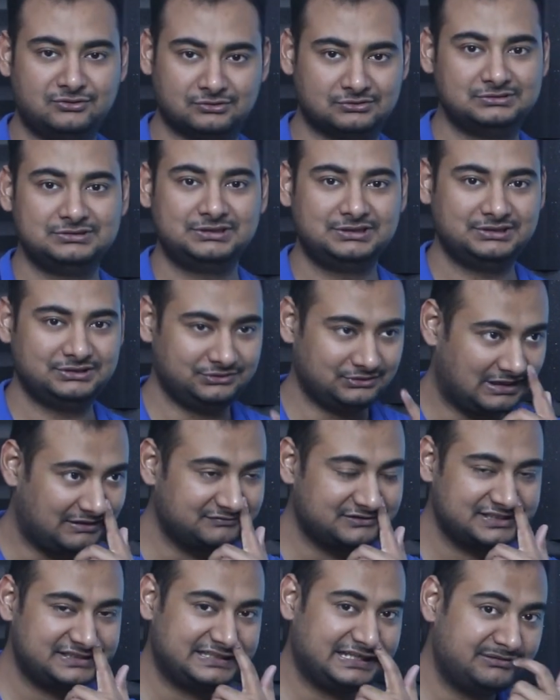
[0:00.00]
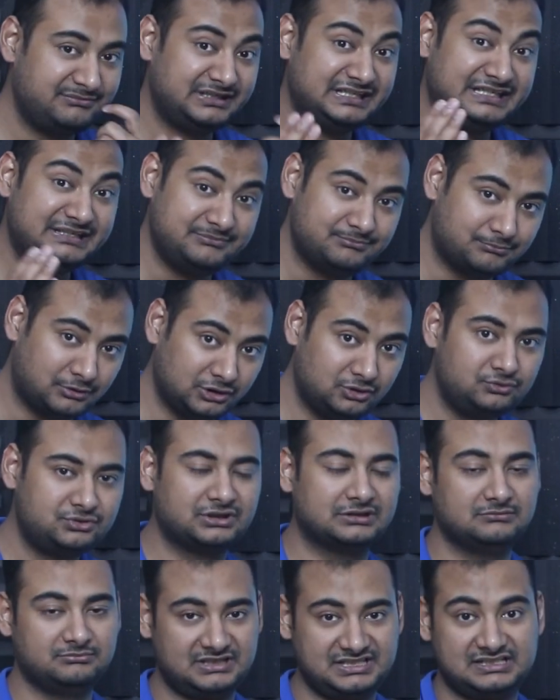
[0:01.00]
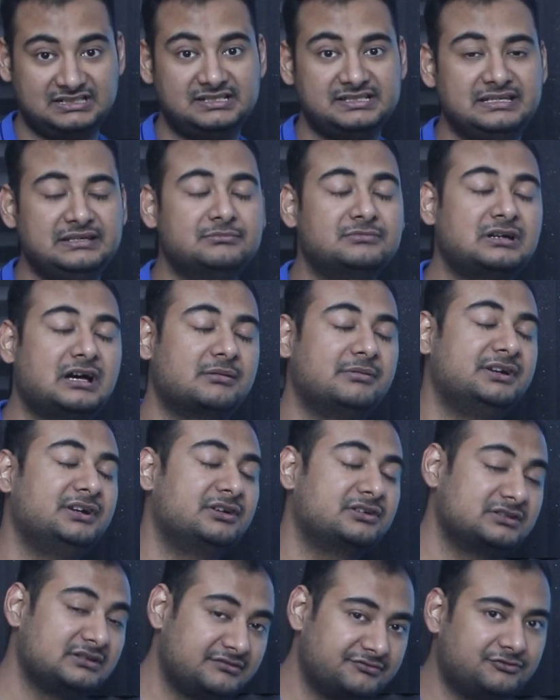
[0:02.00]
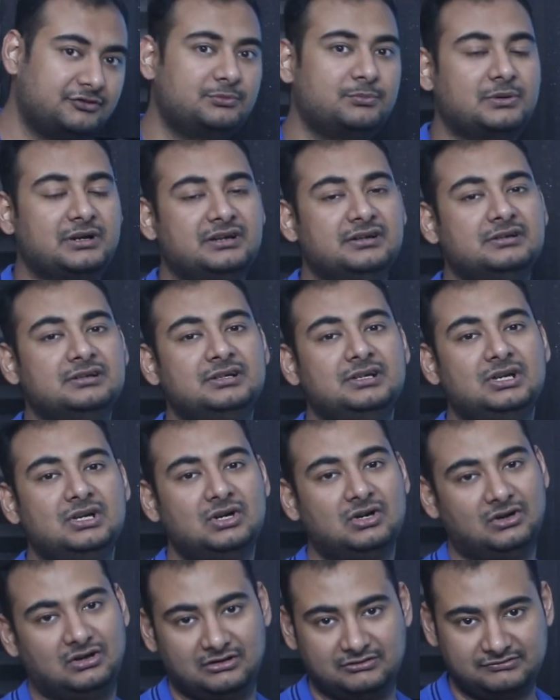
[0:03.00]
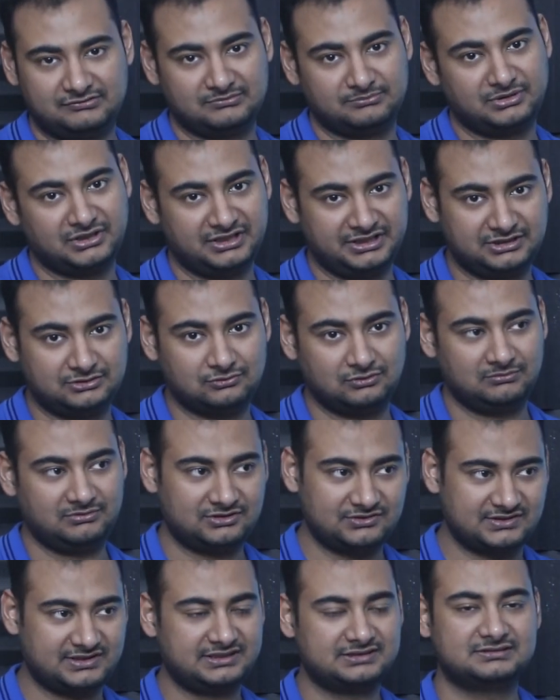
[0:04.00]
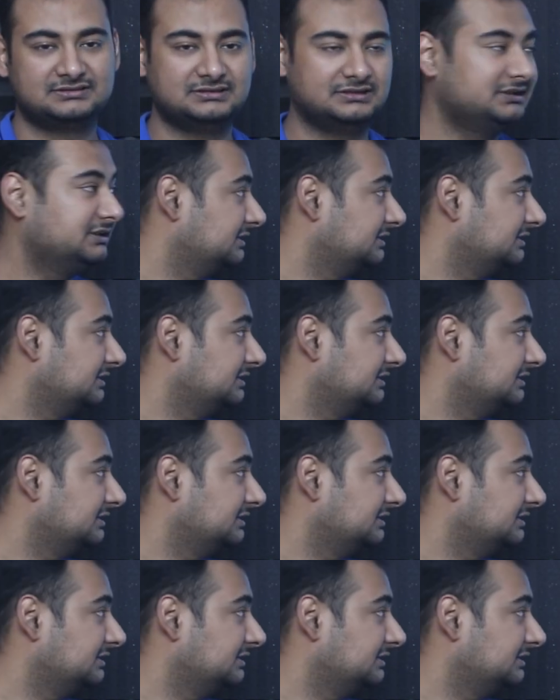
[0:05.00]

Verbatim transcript: No, you have the same pollution, basically same carbon dioxide footprint of burning coal because again,